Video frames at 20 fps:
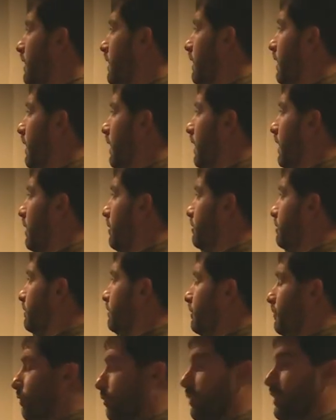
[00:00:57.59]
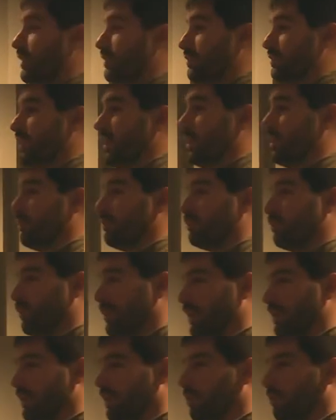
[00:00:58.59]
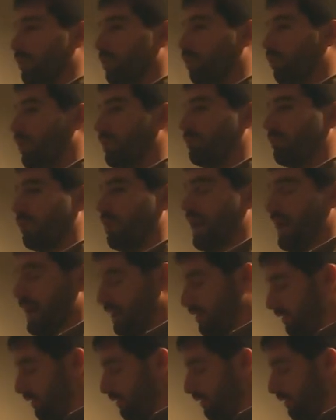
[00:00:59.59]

for this year. So we ended up with one variety